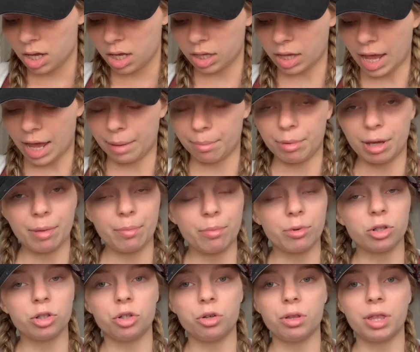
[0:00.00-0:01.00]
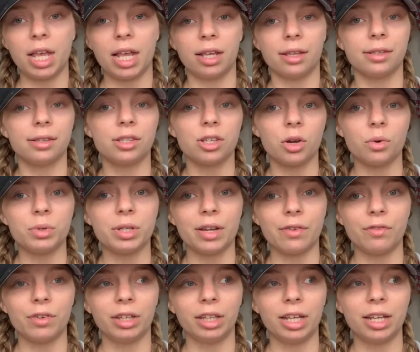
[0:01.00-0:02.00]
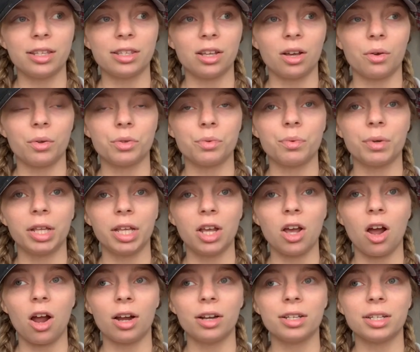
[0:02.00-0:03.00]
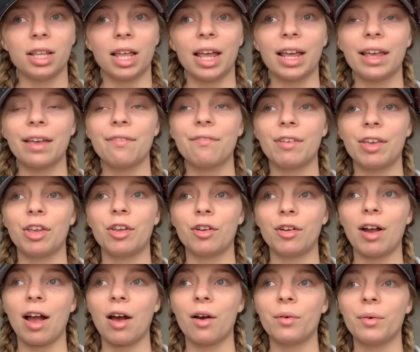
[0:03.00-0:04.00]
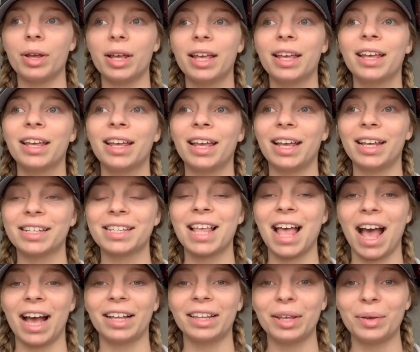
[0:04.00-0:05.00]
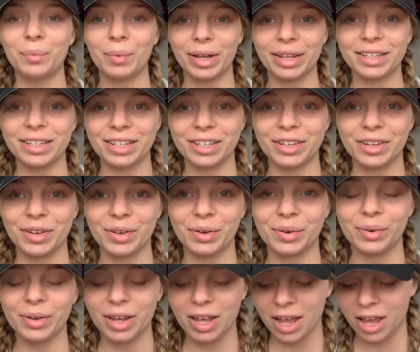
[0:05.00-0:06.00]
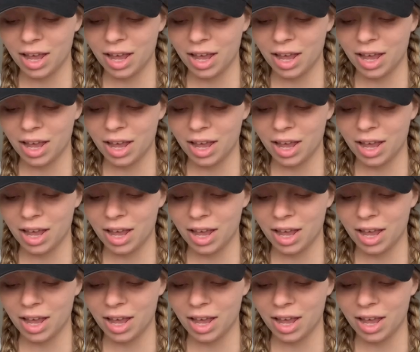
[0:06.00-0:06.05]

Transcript: like people do things so differently, so it's really hard to like figure out exactly what to do.